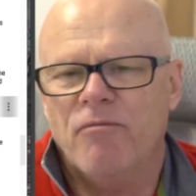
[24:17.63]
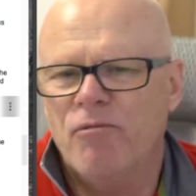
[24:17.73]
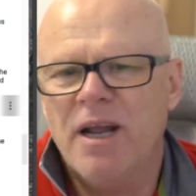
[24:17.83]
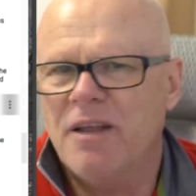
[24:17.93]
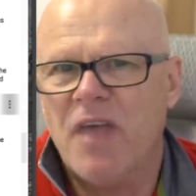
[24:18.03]

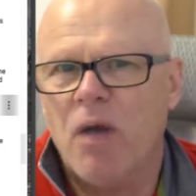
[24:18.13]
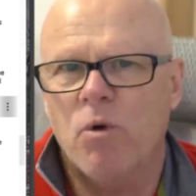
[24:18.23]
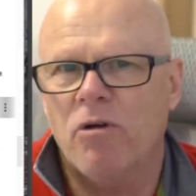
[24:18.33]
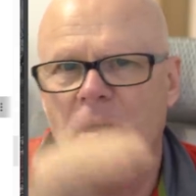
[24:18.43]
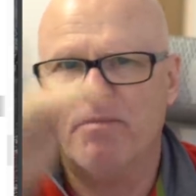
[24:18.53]
Really, they
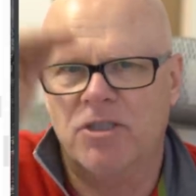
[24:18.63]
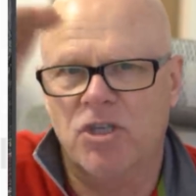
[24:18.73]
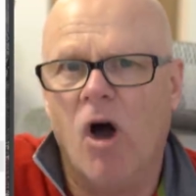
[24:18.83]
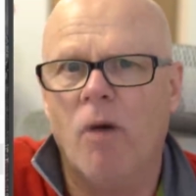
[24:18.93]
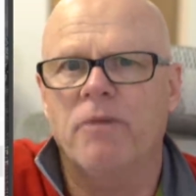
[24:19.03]
were up the
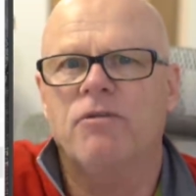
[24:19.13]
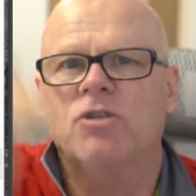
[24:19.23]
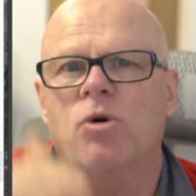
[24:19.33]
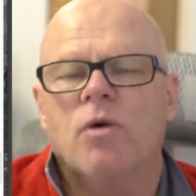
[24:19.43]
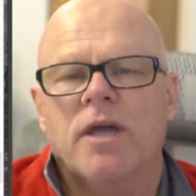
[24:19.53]
top if you're
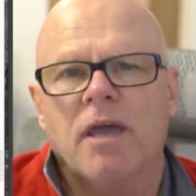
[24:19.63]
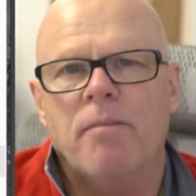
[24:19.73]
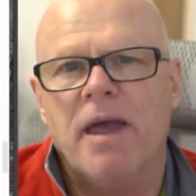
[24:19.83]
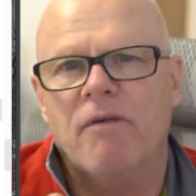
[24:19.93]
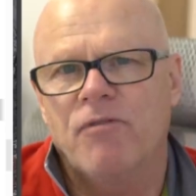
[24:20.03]
talking
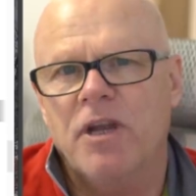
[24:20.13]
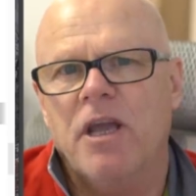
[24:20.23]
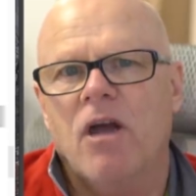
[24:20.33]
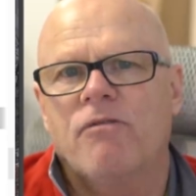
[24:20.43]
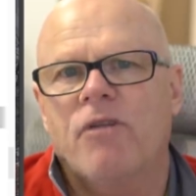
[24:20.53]
about
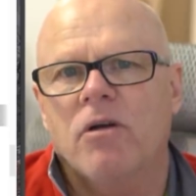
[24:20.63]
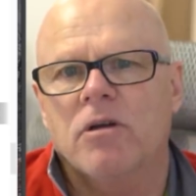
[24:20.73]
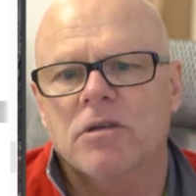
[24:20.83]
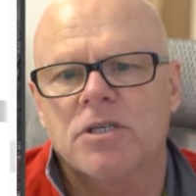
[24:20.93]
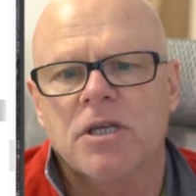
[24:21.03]
video
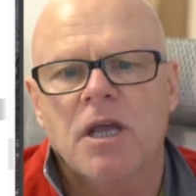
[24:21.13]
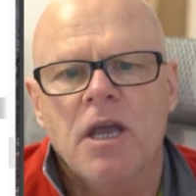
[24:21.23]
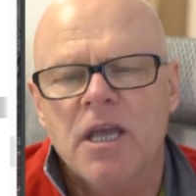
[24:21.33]
focus.